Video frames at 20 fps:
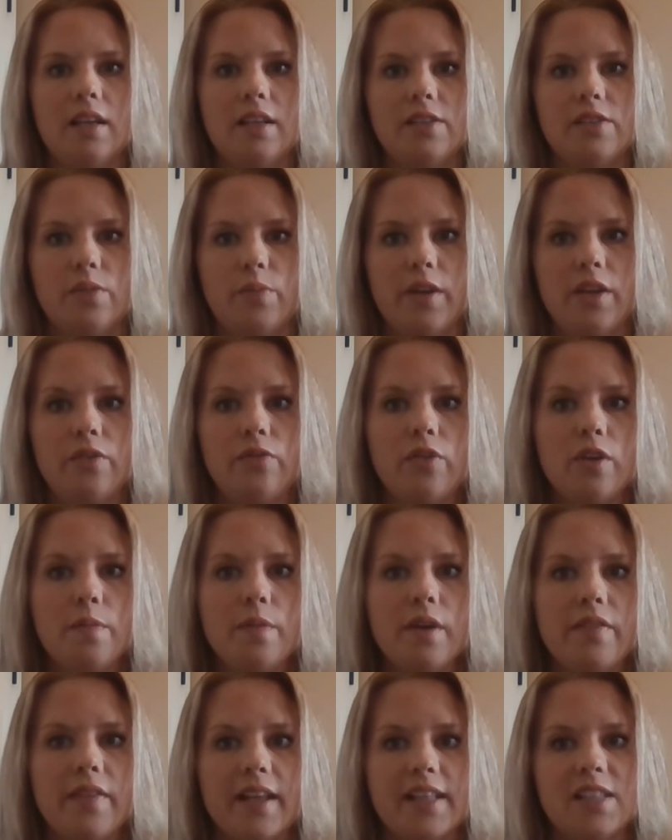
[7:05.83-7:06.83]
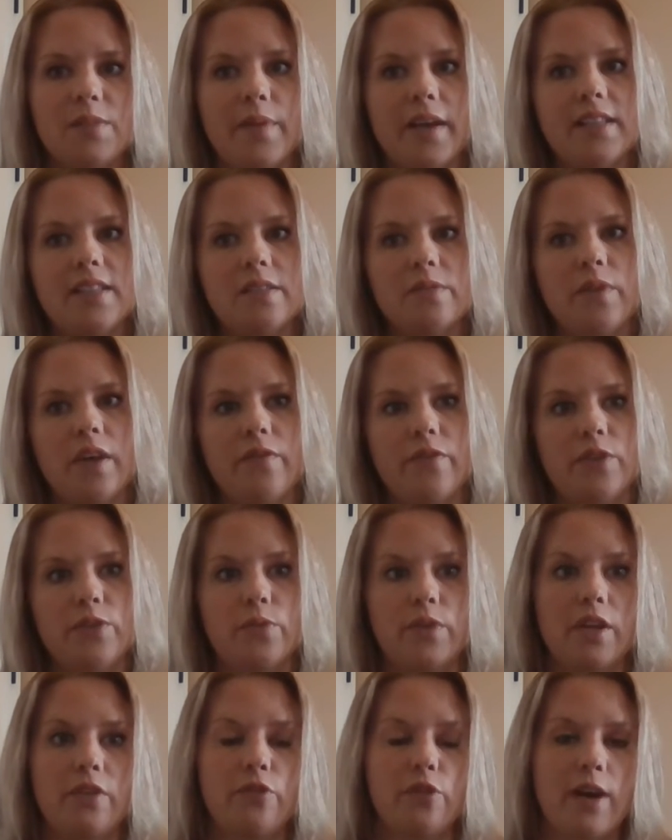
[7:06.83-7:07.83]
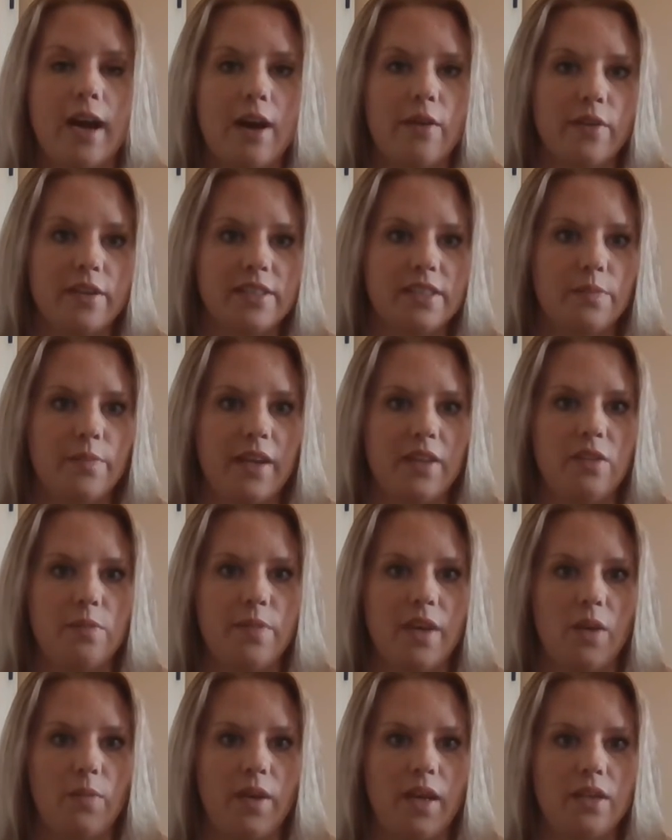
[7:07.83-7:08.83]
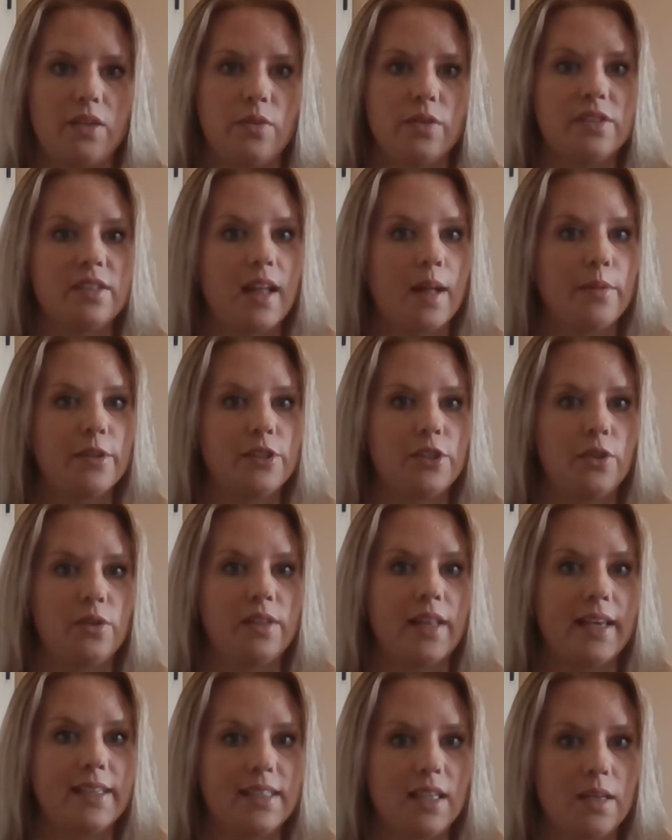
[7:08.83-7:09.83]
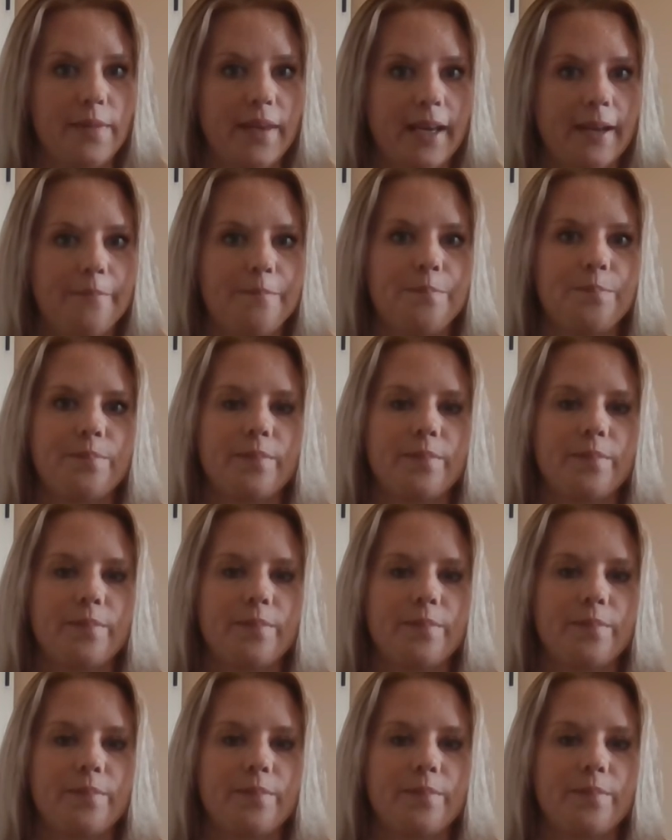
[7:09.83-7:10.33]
So we inform her that it's best to wait for 24 hours to bathe the baby to establish euglycemia.